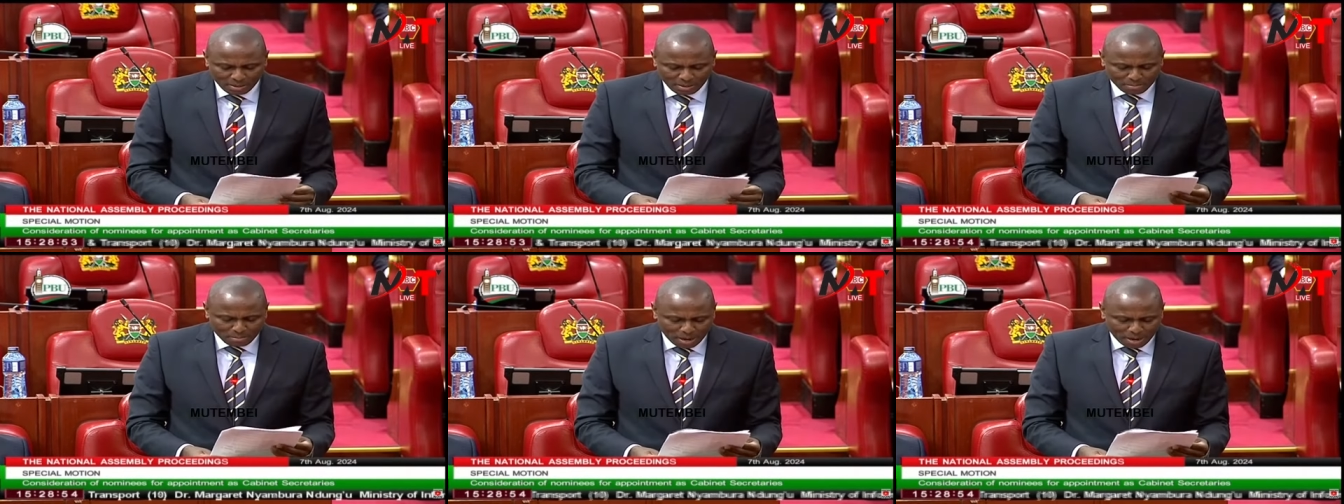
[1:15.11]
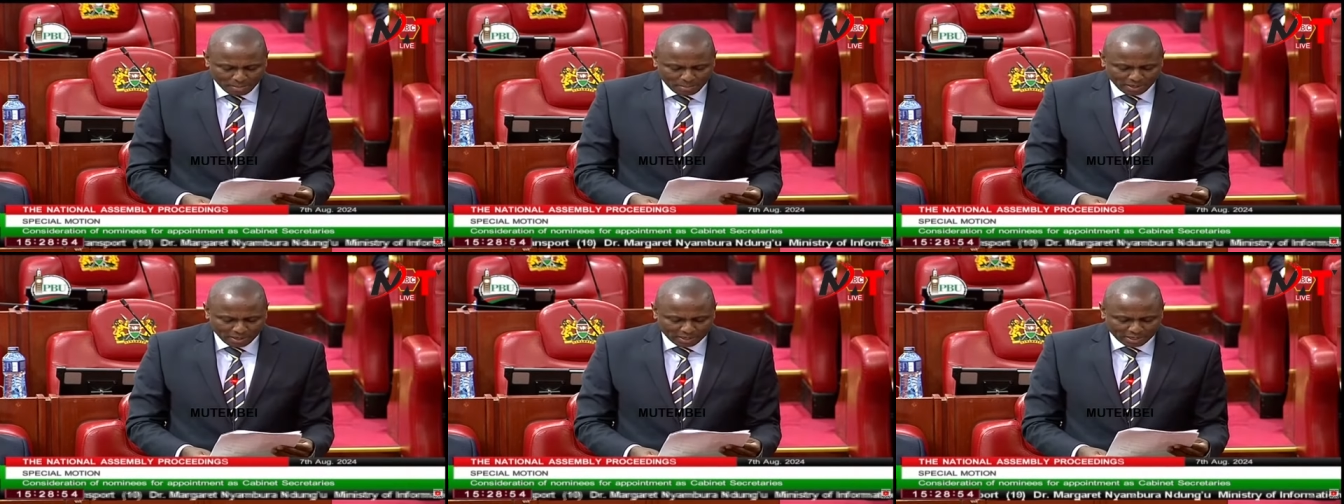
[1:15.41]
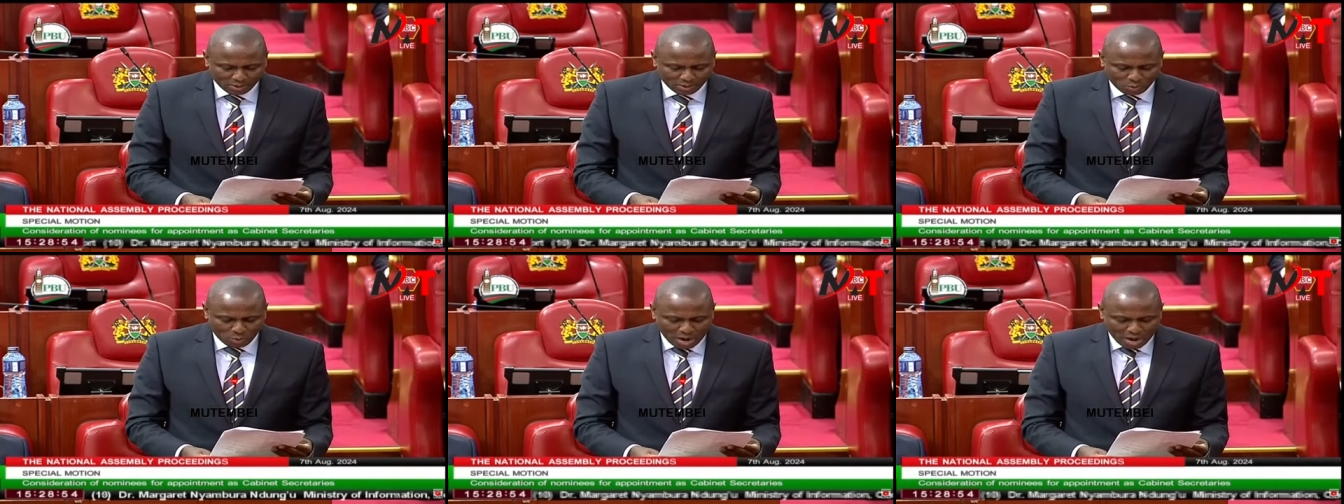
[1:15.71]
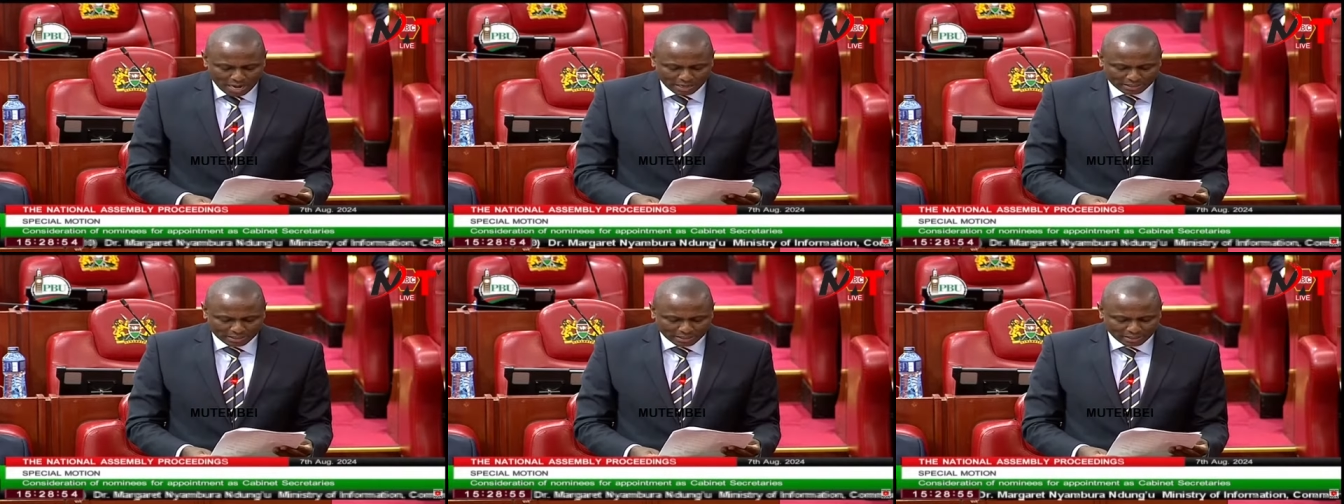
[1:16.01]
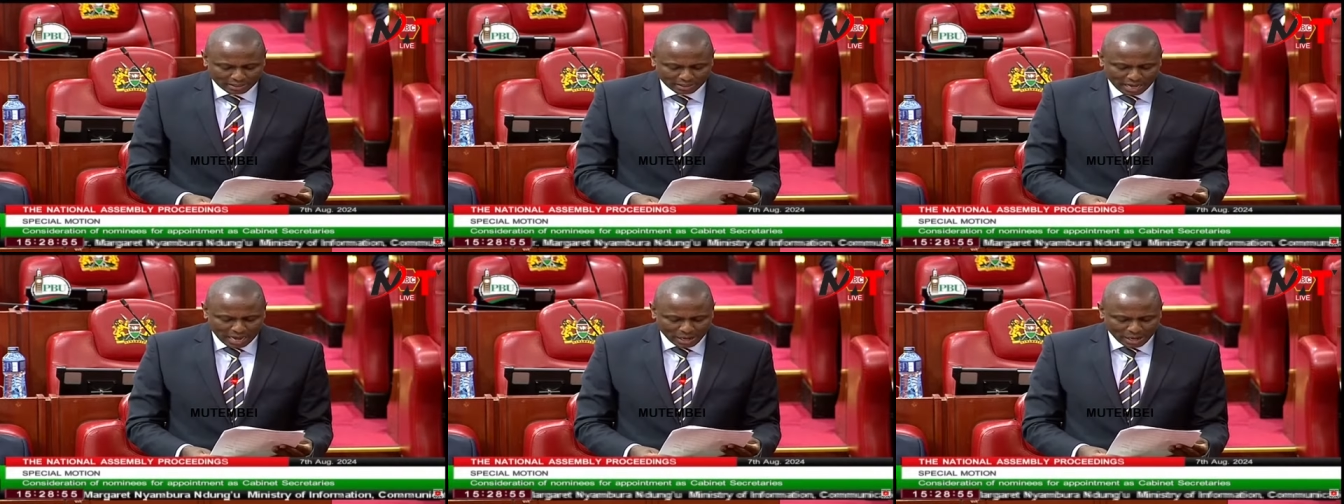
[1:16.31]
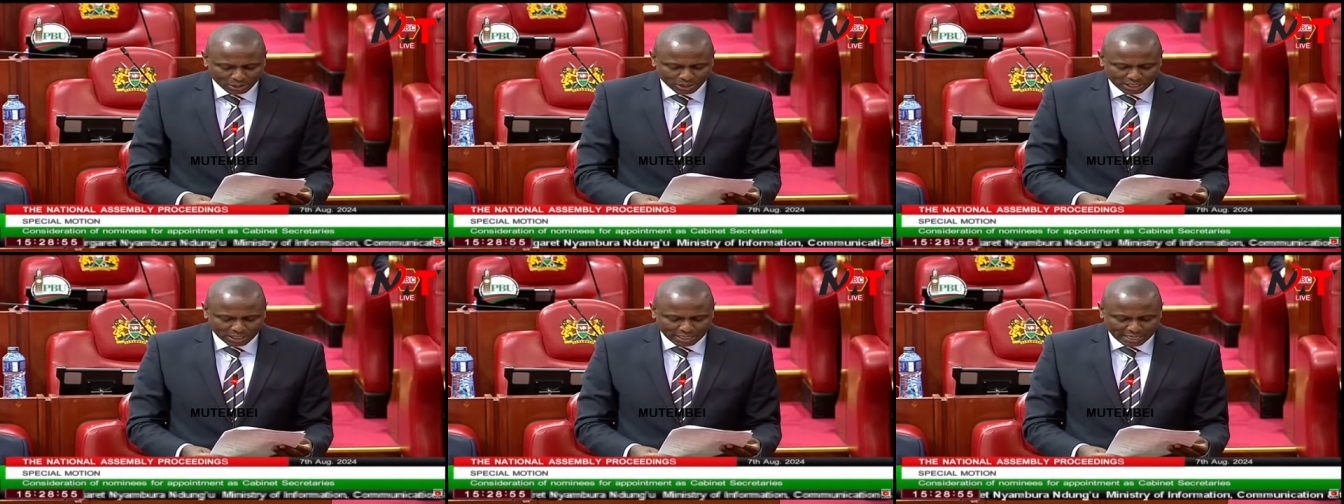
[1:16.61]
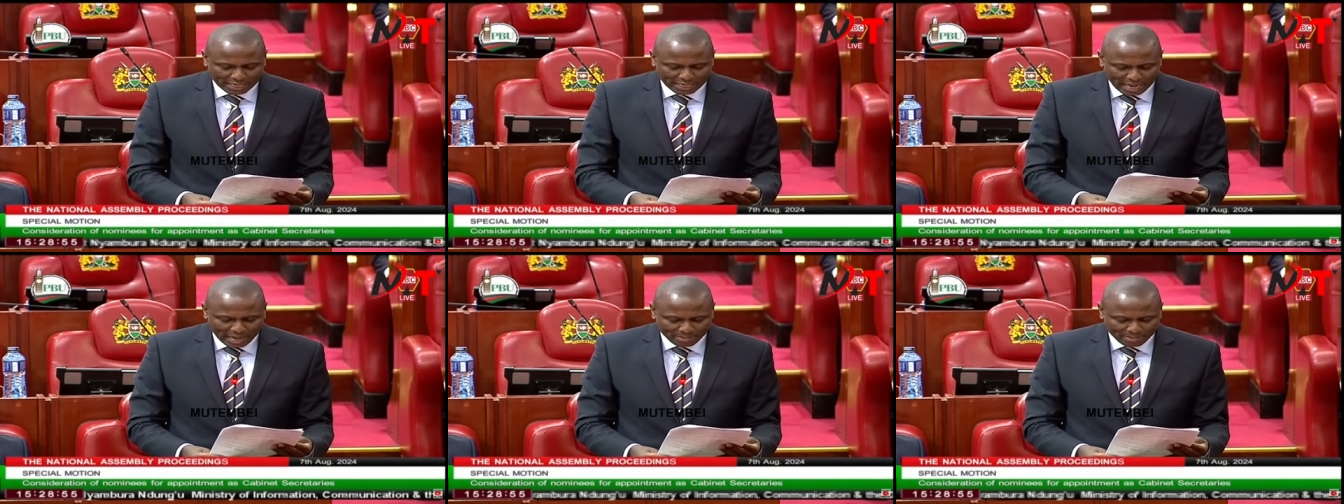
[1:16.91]
Public Works, Housing
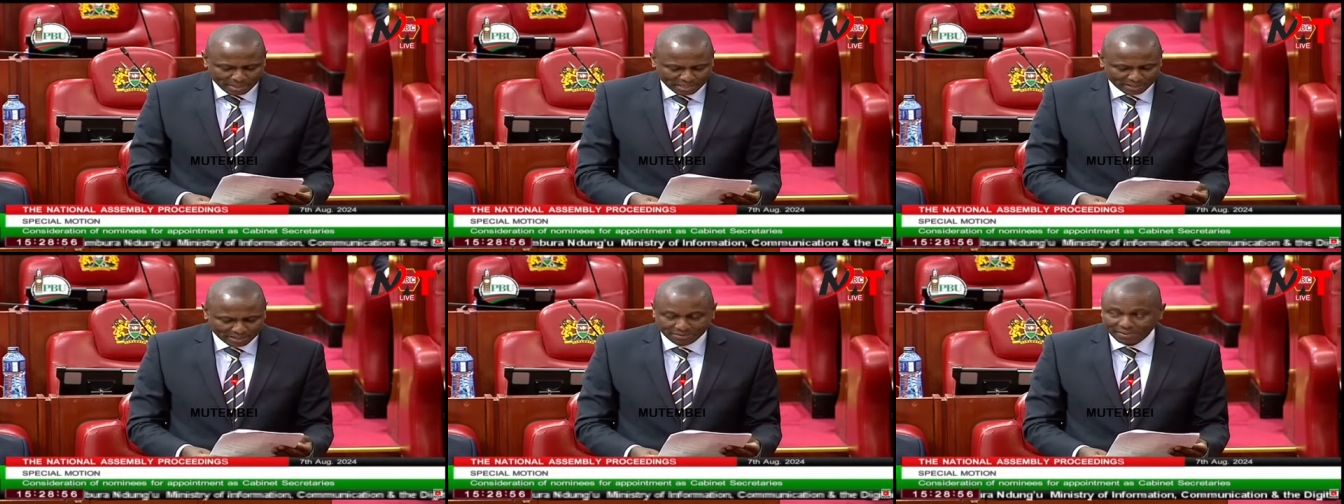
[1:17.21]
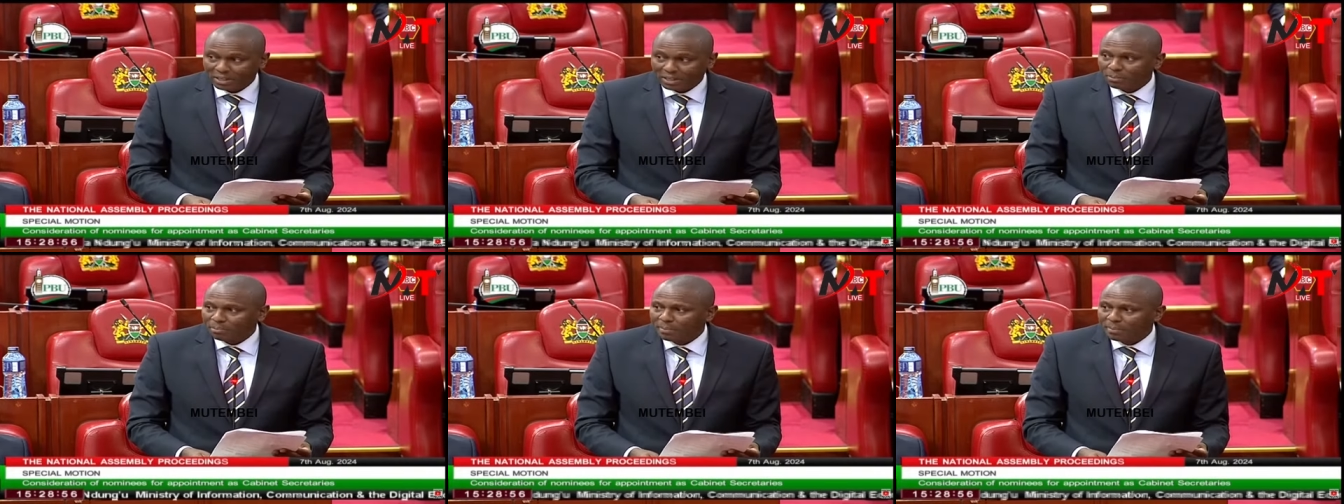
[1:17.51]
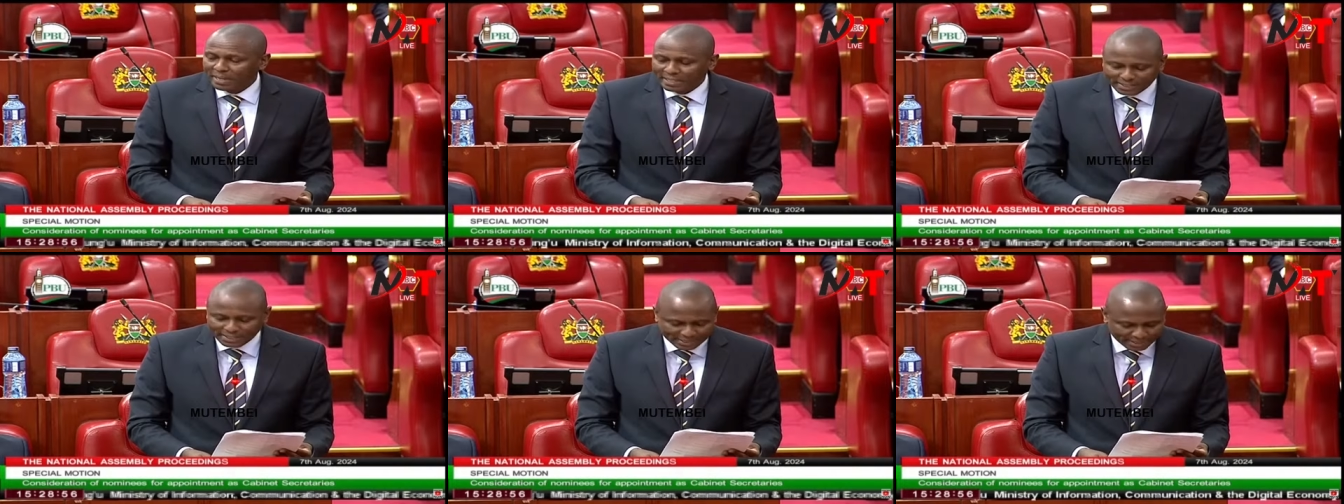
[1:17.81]
and Urban Development.